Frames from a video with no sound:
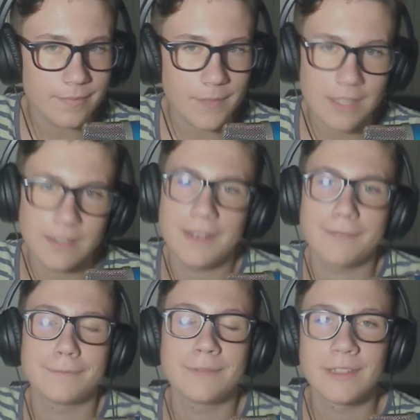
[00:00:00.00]
and yeah,
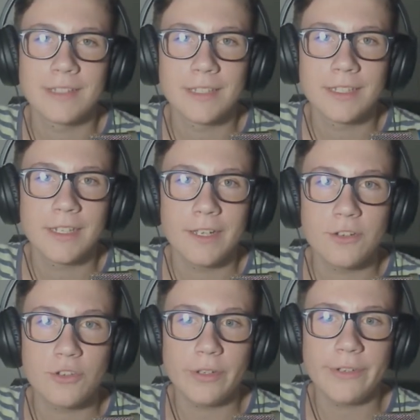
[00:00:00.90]

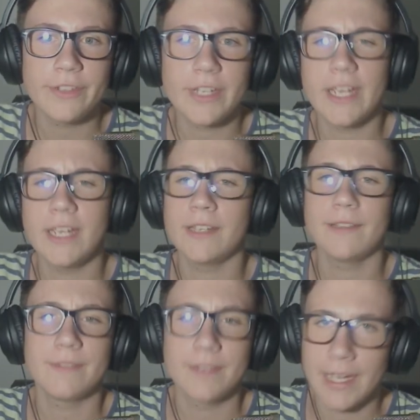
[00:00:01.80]
enjoy your day,
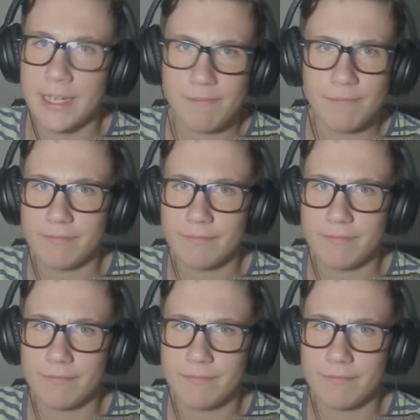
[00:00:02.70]
night,